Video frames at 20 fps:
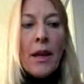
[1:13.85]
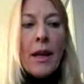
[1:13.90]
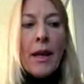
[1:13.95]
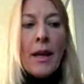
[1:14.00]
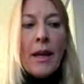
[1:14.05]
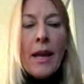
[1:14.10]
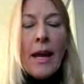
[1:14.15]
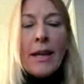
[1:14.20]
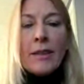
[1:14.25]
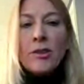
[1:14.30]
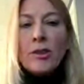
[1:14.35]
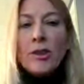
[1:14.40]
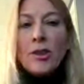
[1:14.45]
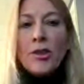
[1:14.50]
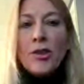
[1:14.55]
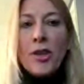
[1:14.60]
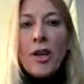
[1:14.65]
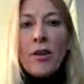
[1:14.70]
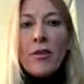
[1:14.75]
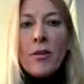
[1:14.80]
And
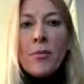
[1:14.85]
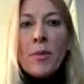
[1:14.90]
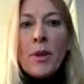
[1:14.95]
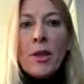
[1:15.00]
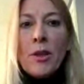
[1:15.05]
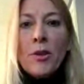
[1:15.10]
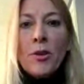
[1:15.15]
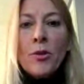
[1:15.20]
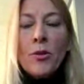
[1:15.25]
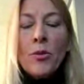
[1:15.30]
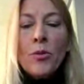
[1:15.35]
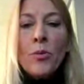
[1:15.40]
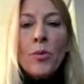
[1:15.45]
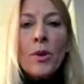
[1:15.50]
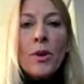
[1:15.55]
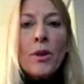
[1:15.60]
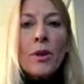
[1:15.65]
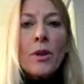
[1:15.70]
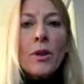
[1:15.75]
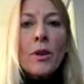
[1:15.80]
actually, Jeremy, you
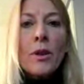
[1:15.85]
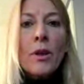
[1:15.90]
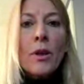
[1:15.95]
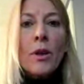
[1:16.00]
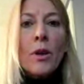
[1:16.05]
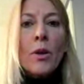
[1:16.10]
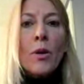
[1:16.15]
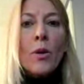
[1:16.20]
were